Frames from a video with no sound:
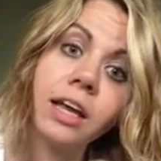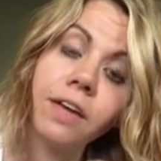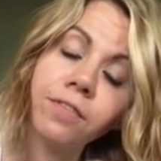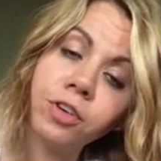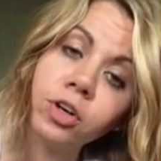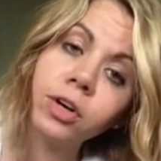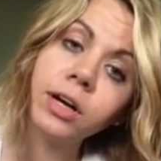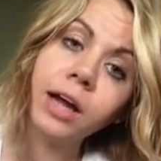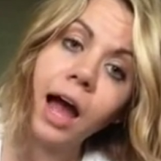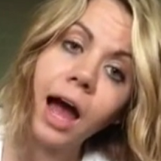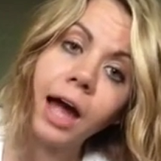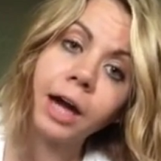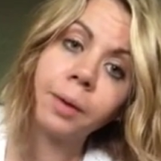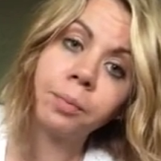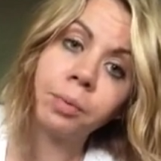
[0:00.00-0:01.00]
If you're in a
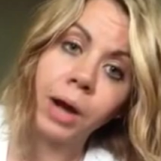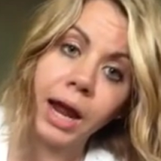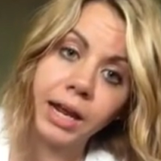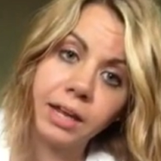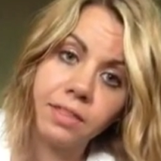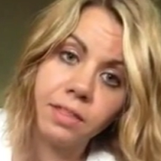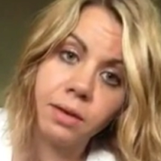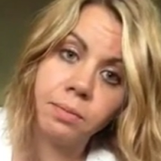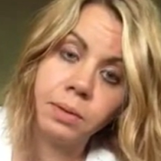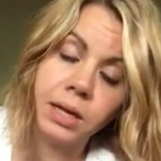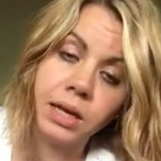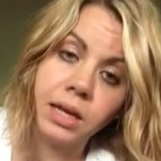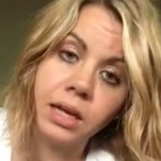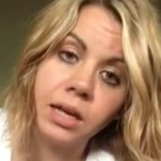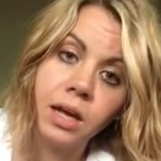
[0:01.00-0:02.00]
higher bracket than
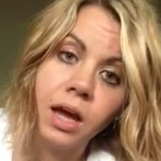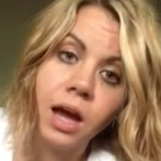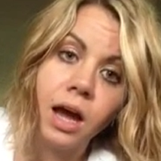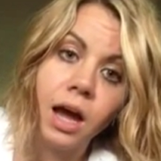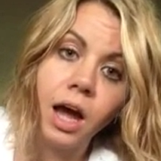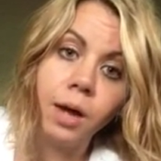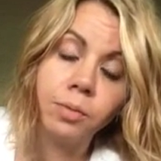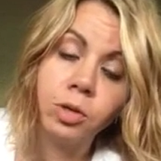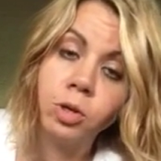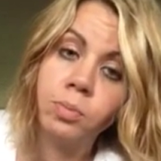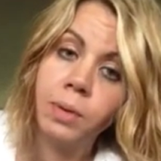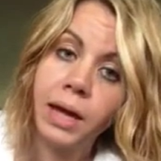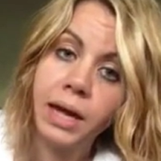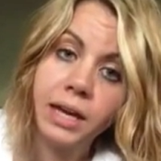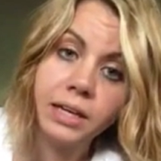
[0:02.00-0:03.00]
me, you
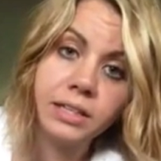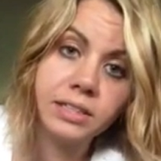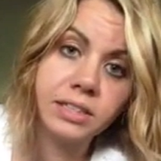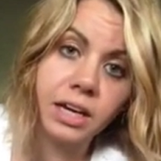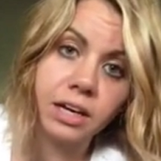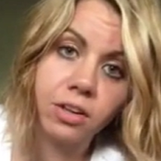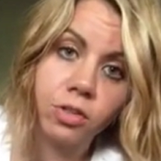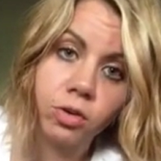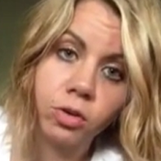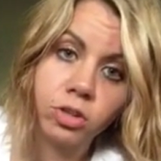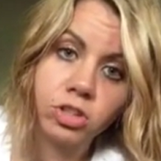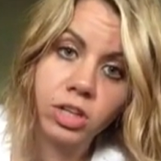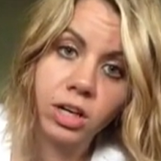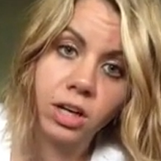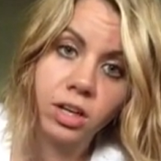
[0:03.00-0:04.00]
may decide to throw your
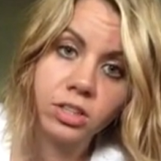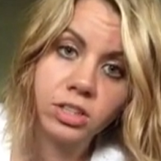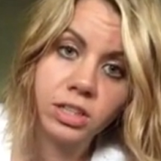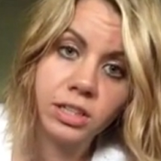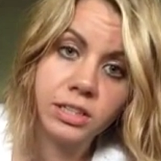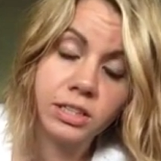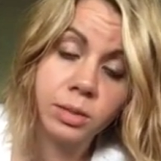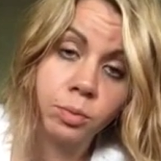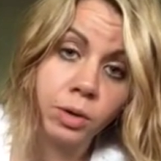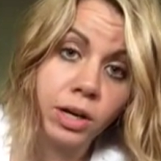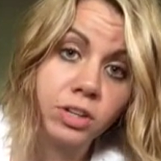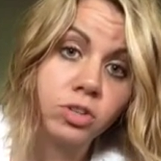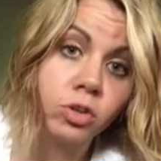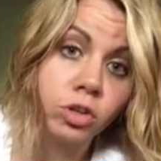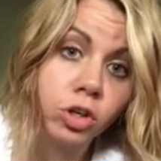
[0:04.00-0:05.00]
Shakeology in somewhere
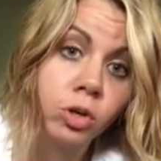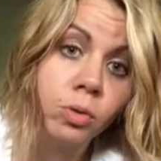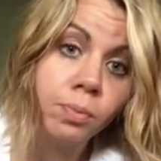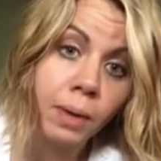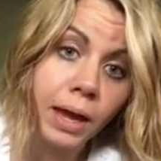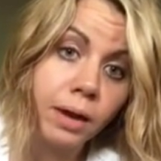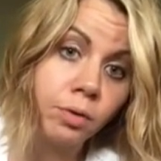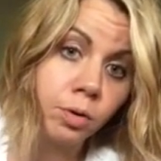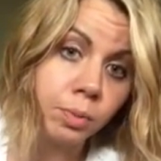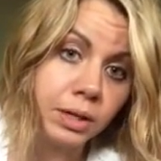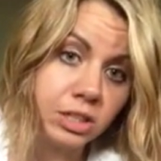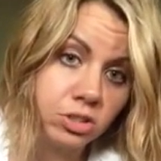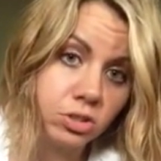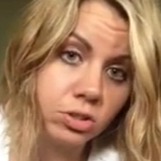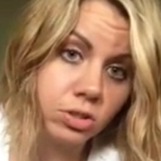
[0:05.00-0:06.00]
else, or you may
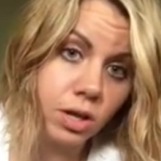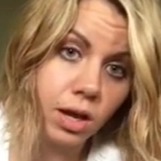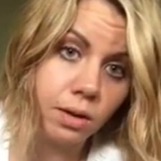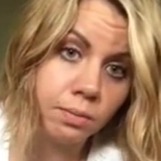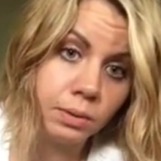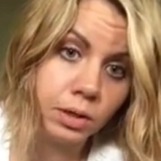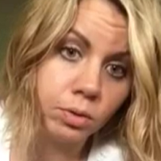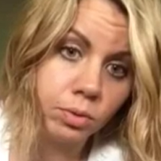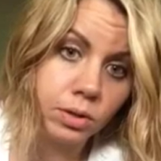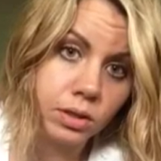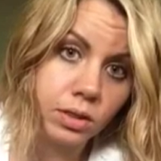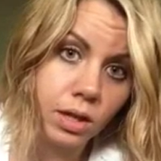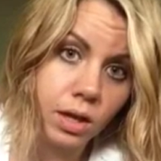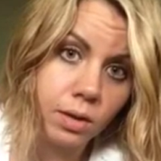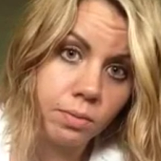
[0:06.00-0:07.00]
replace a meal
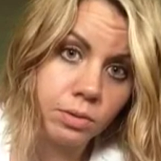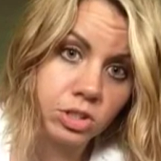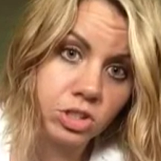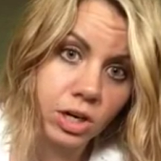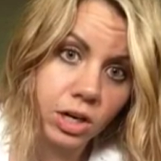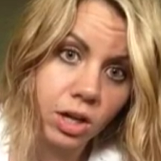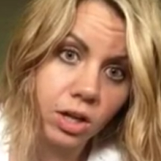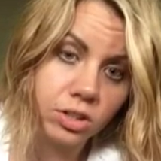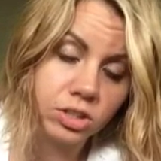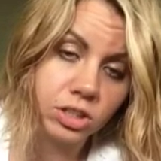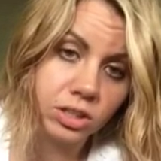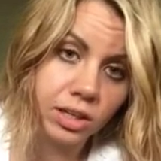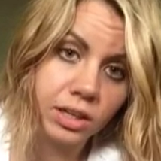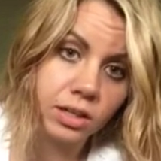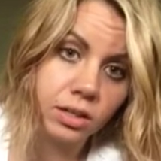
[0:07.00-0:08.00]
with the
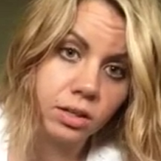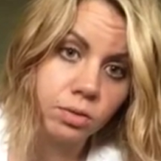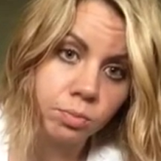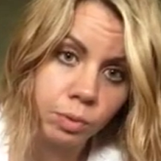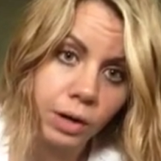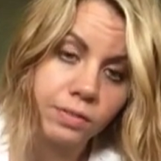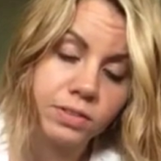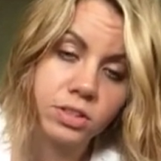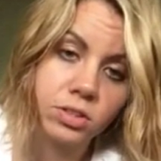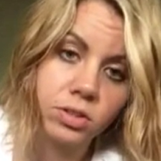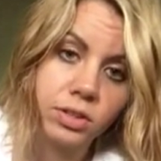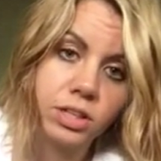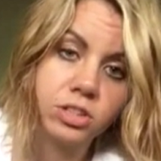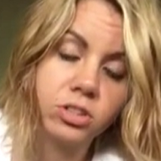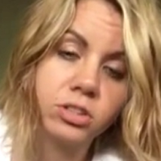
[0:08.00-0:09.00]
Shakeology, like breakfast or
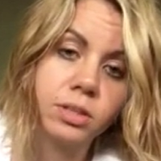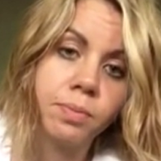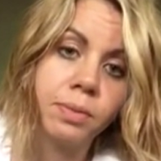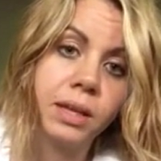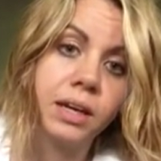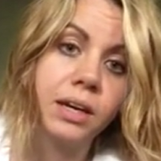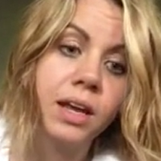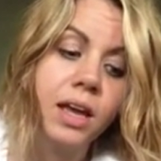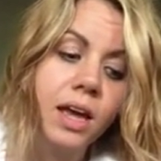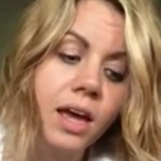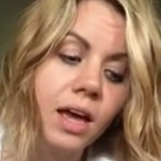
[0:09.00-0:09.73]
lunch or something.